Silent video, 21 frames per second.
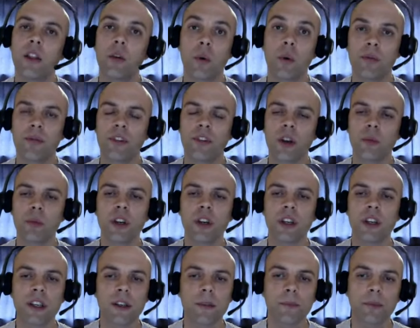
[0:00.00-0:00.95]
web
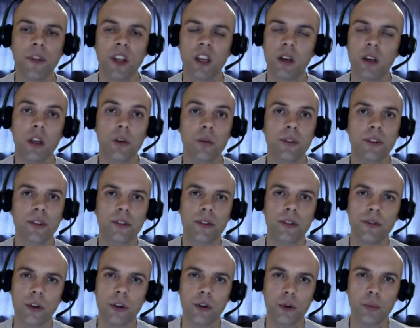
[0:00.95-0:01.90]
framework. And he was
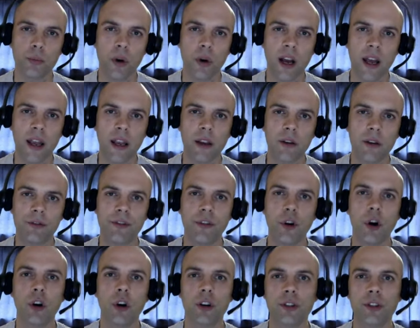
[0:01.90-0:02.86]
interviewed by
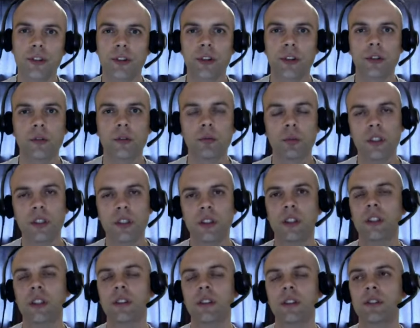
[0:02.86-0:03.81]
Voxed,
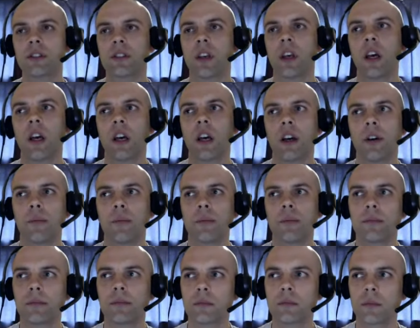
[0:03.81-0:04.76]
which is
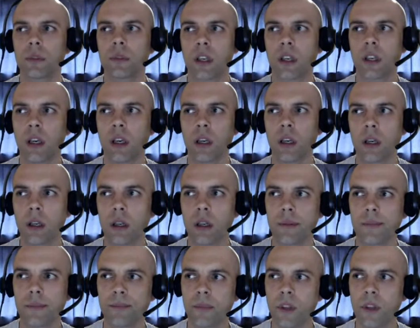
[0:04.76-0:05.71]
like
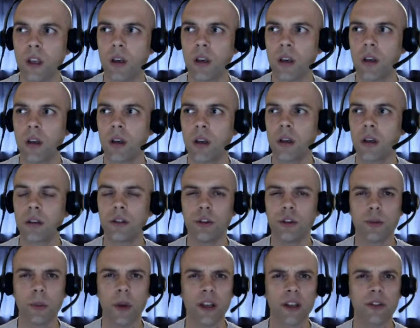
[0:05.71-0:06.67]
a
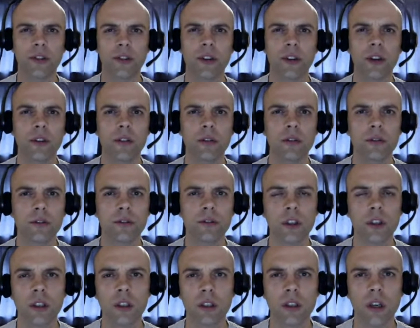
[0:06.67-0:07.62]
news magazine
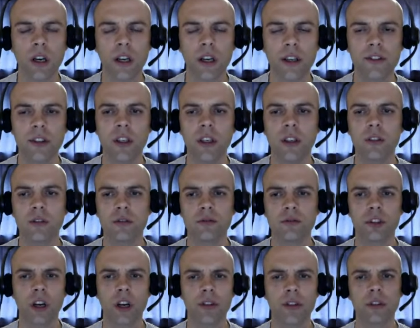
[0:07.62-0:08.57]
for IT
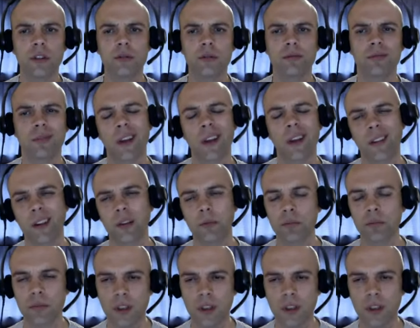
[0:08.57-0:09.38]
and Java, I think